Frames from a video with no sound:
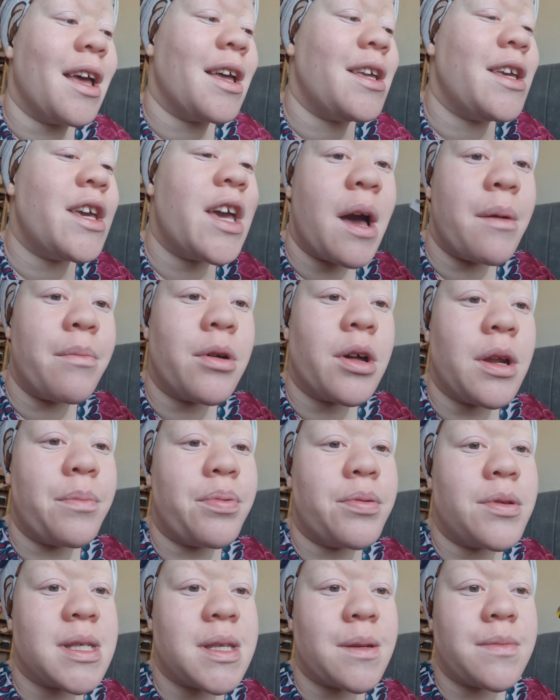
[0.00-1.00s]
Yeah, I'm going to
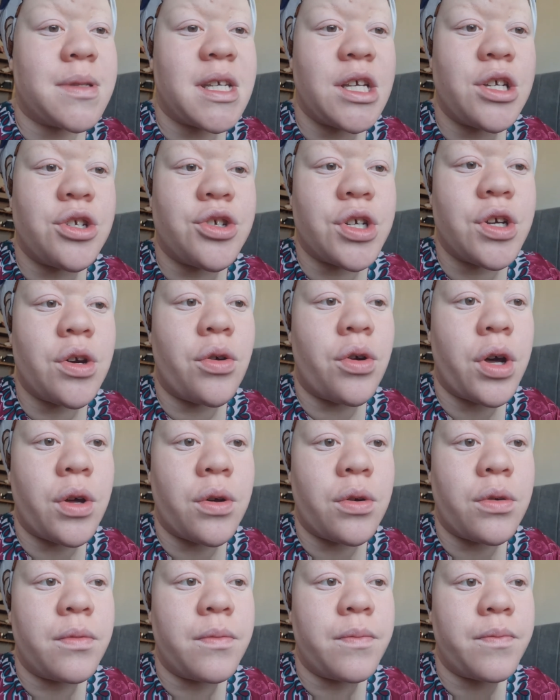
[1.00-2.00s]
put some tea tree
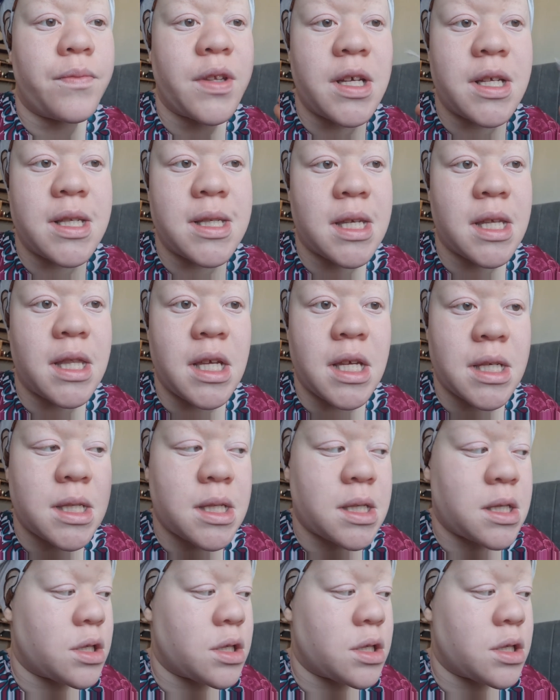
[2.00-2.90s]
oil into this.